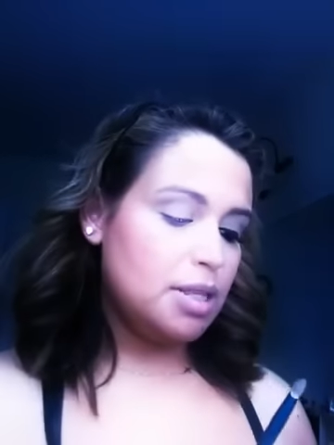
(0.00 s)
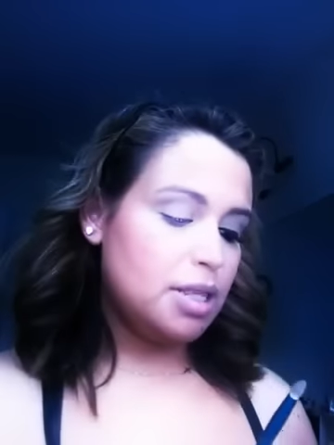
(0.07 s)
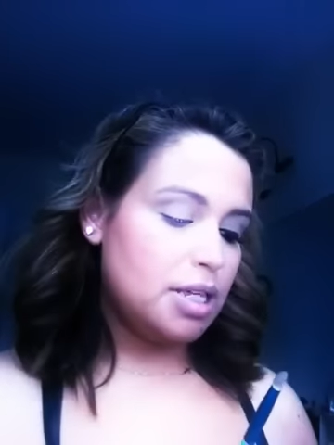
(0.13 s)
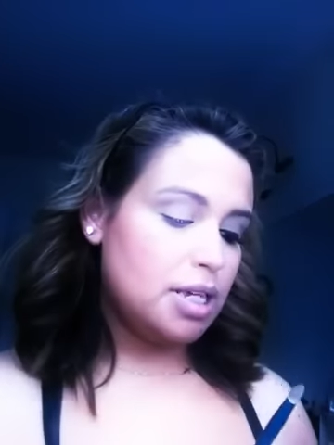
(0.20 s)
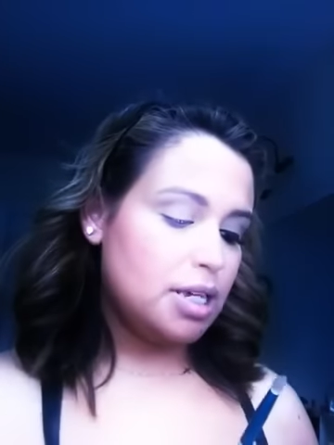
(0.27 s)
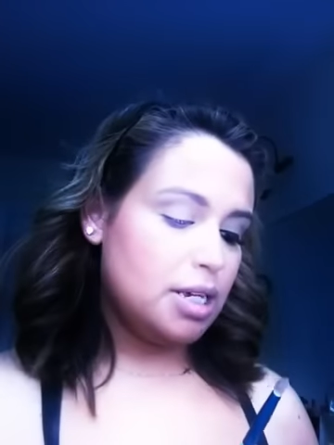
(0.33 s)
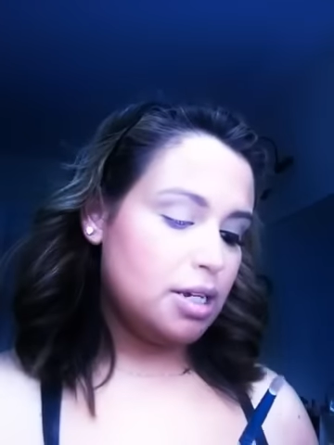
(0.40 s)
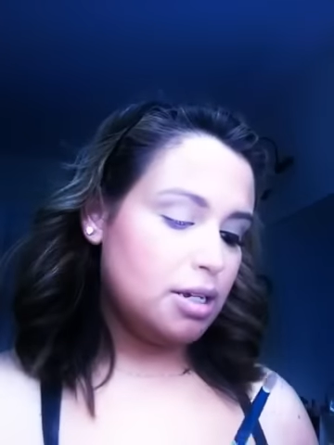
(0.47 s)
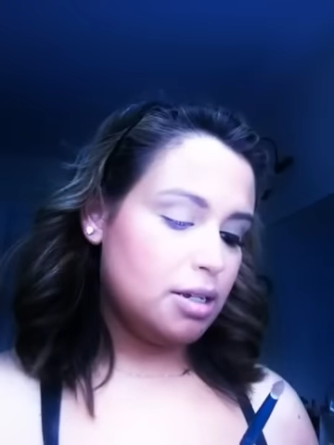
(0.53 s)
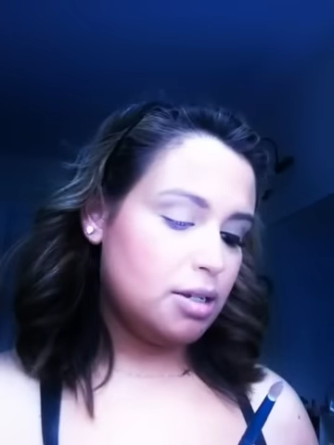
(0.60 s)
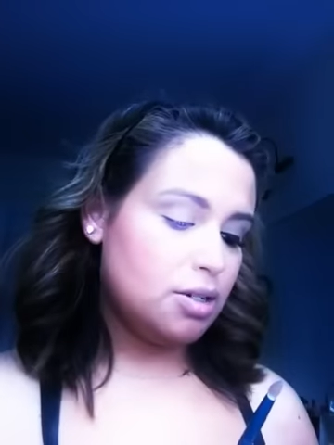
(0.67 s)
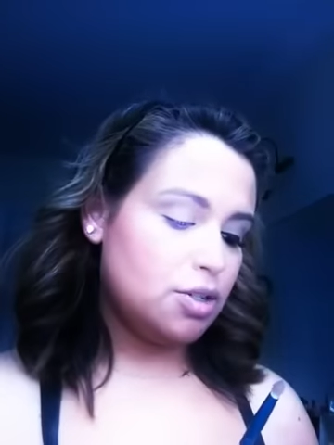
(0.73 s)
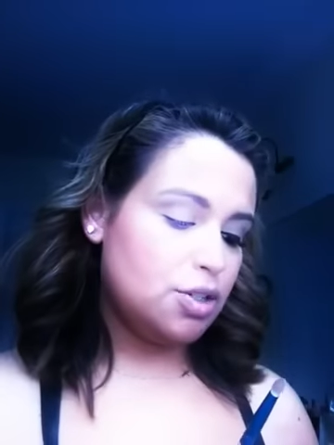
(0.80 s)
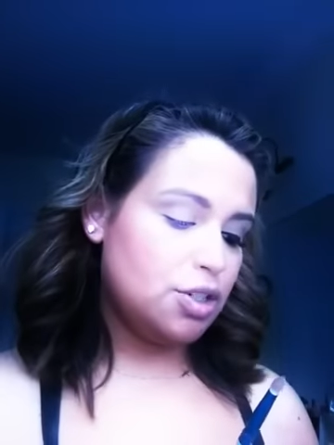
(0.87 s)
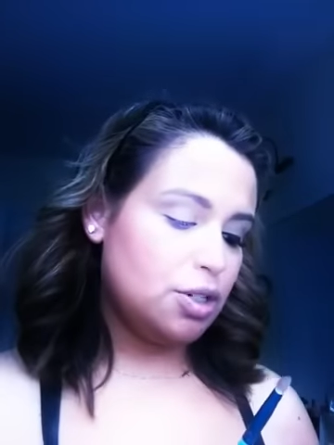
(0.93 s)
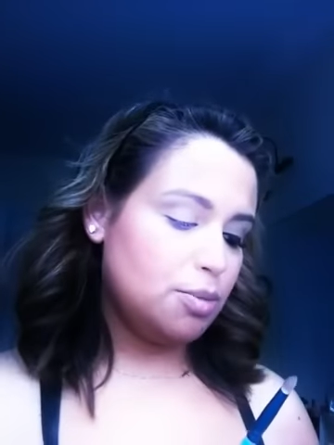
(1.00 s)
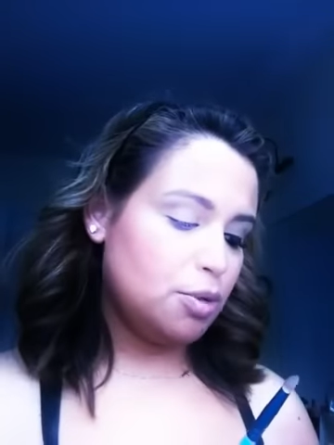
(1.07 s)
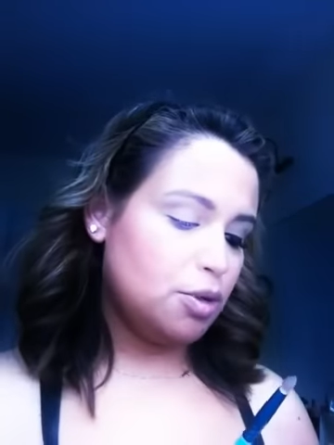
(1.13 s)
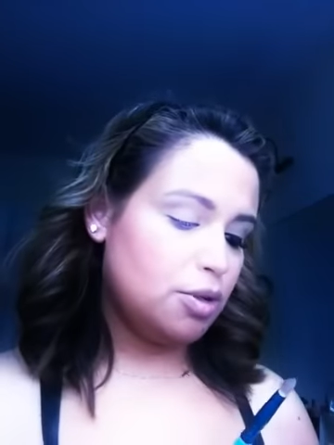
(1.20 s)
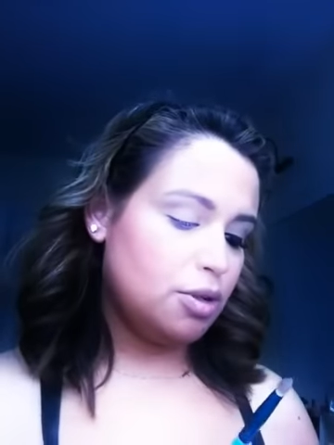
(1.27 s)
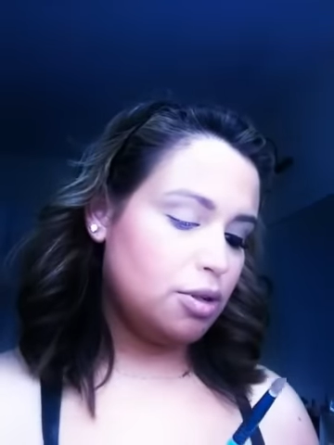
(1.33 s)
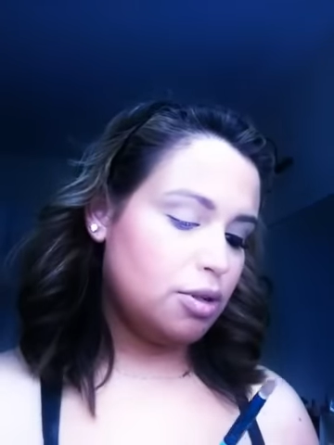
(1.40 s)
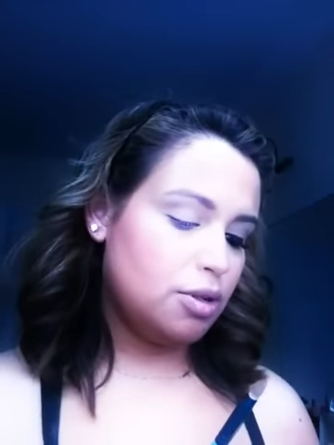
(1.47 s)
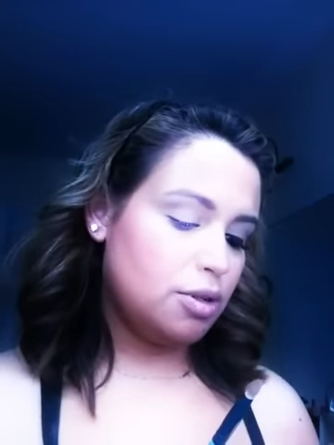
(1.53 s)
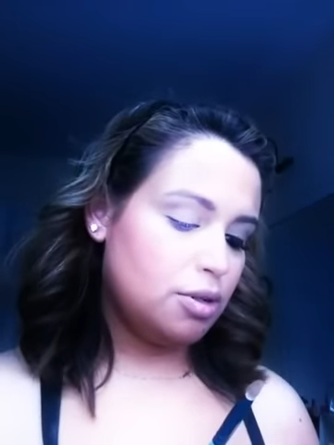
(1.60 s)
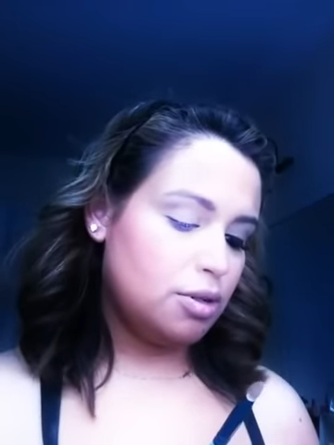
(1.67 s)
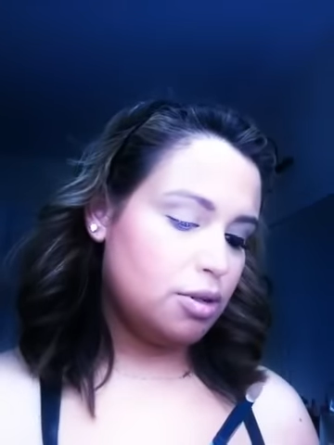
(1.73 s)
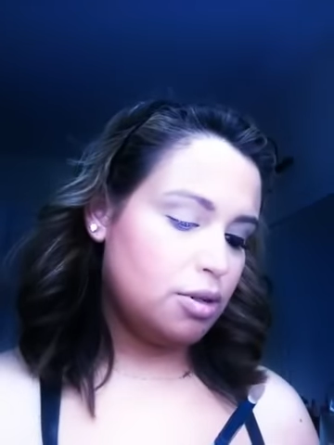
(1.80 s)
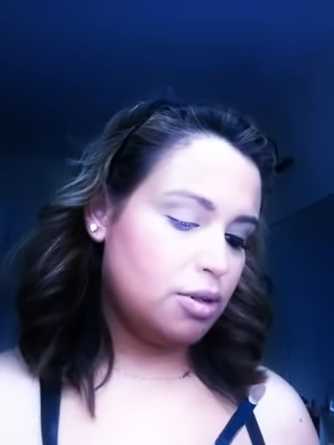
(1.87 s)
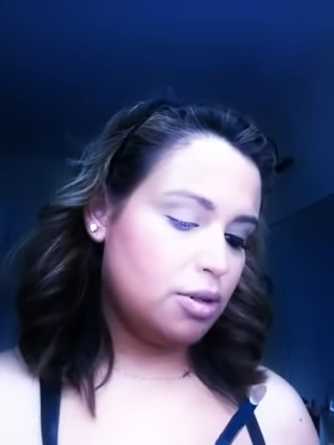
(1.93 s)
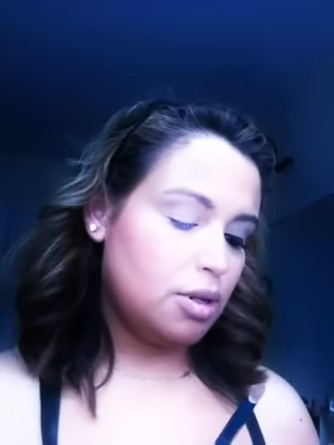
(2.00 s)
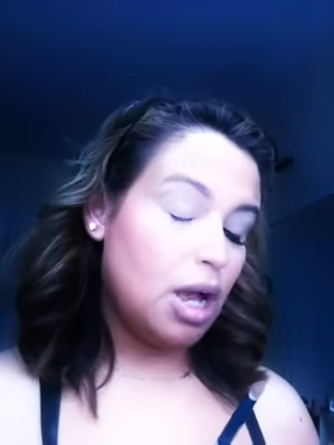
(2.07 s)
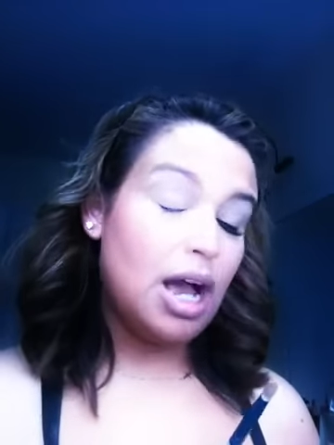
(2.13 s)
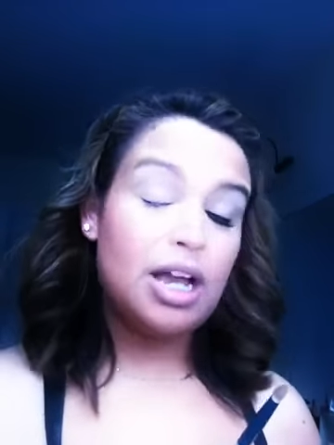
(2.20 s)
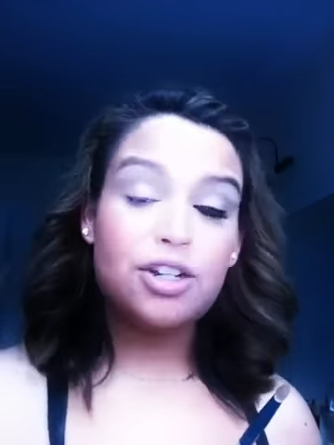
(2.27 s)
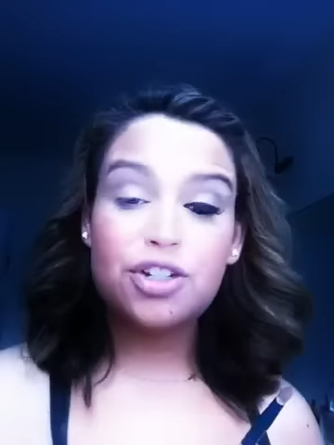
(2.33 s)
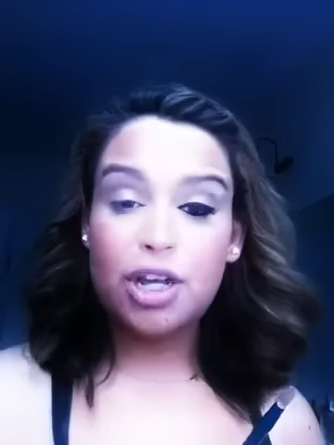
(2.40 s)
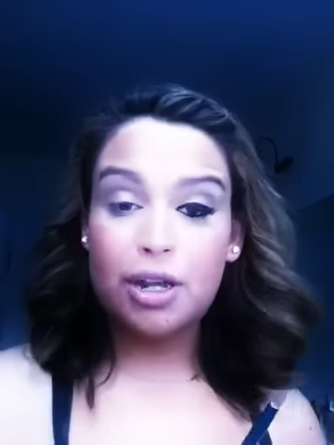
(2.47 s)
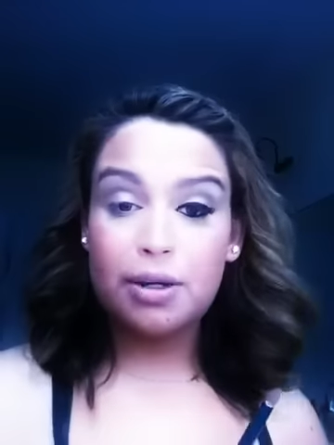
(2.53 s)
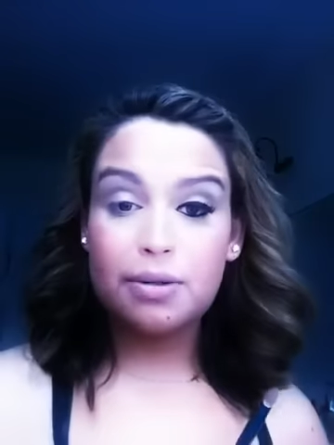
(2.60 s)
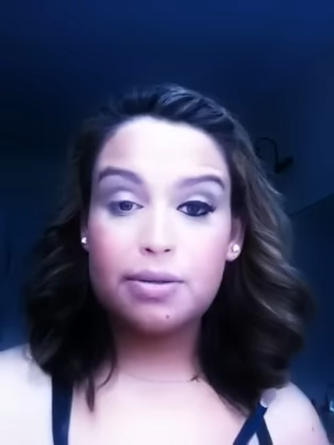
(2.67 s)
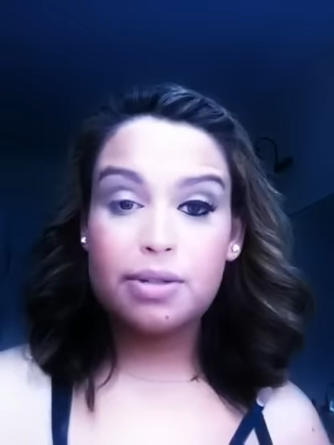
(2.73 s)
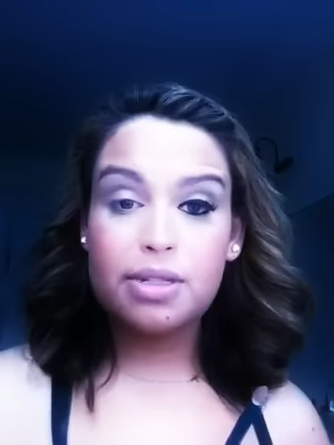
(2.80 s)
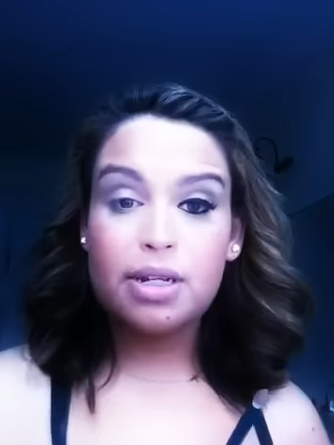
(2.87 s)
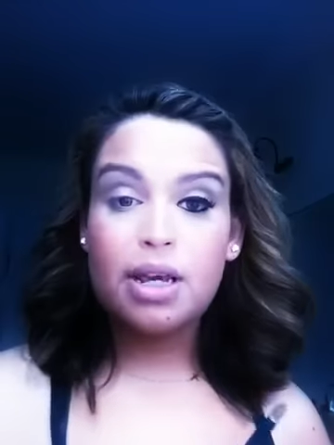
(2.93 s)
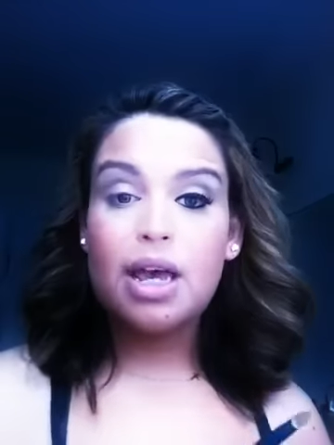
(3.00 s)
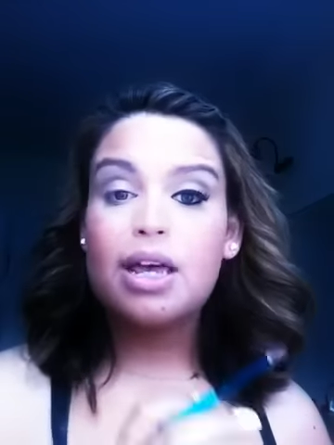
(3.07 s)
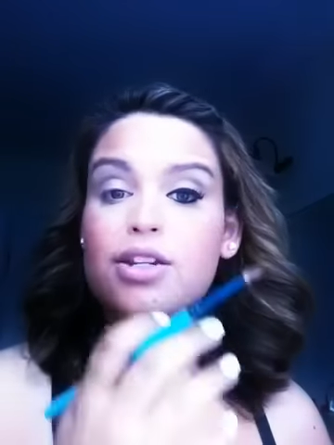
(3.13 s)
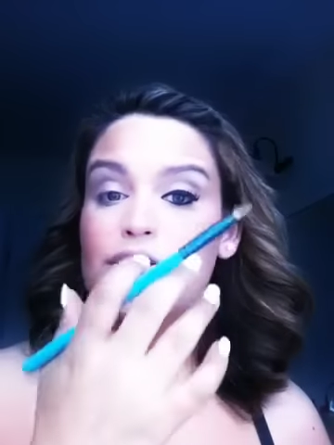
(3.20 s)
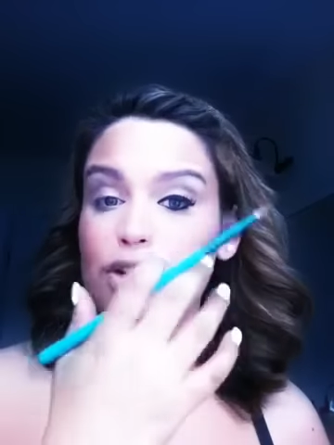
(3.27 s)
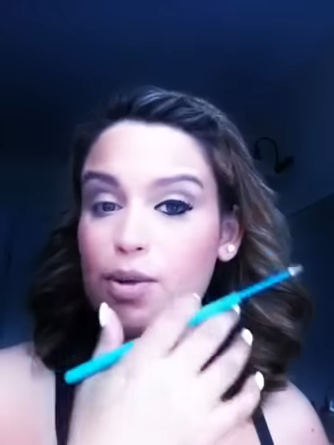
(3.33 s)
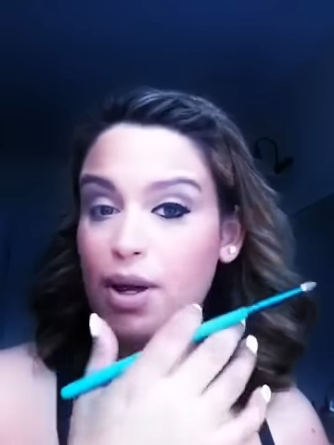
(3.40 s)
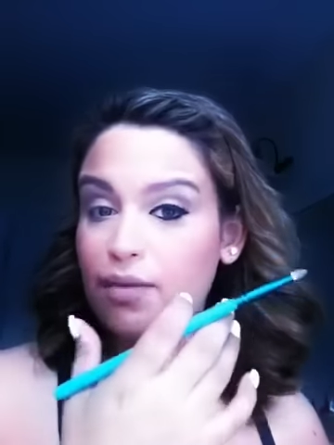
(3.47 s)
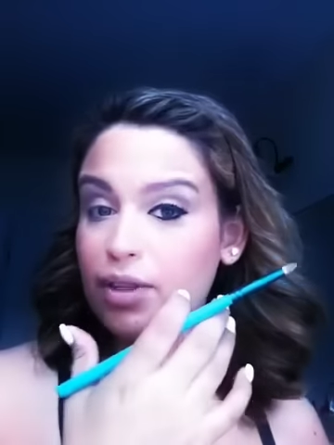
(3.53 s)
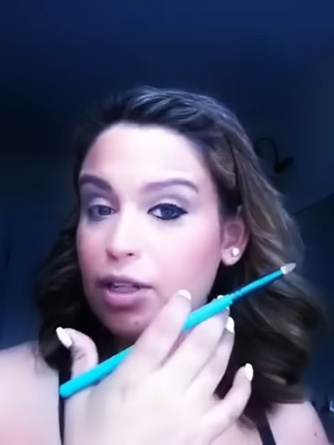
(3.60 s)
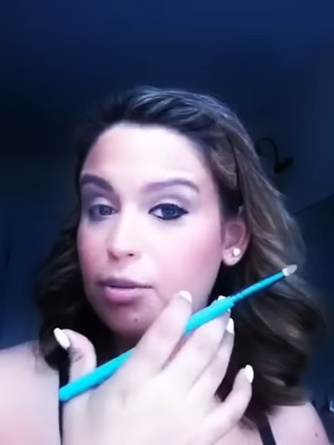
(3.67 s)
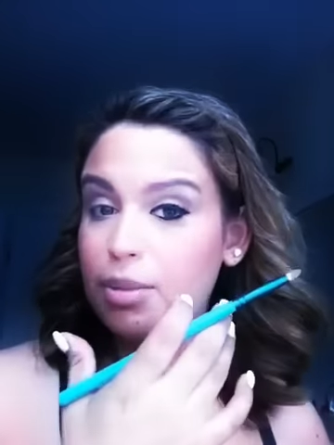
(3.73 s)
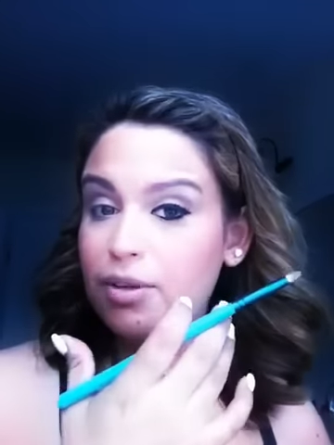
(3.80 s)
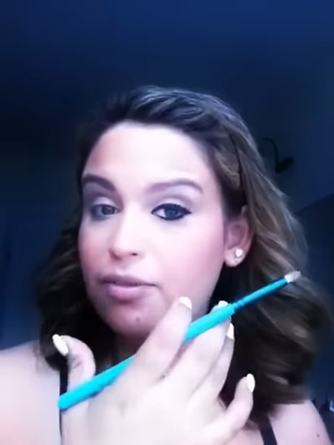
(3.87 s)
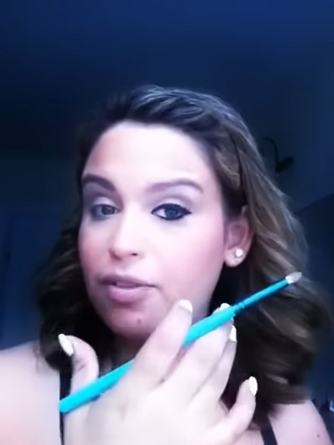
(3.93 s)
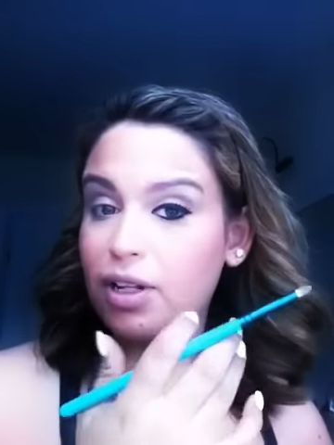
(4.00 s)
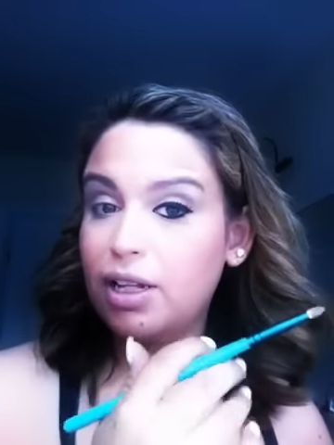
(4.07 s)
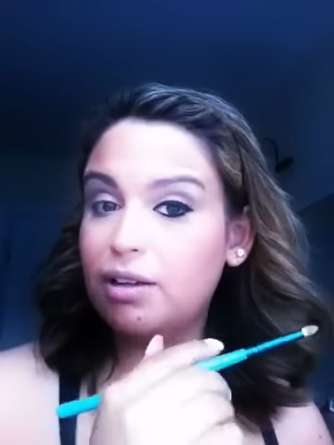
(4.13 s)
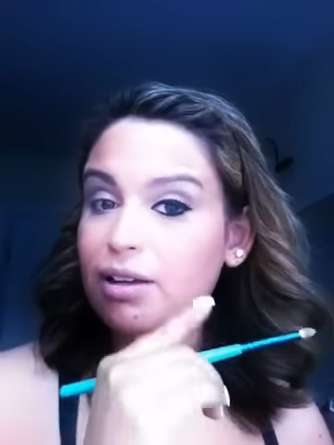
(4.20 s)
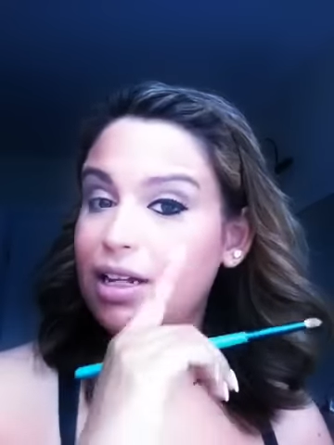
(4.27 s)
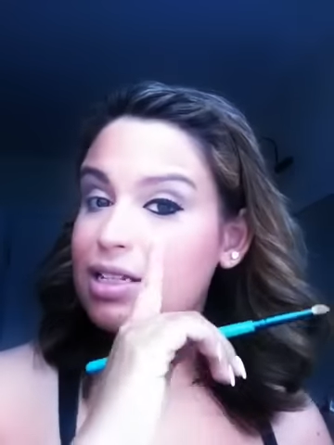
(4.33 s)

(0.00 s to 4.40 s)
of the shimmer eyeshadows do have a little bit of fallout.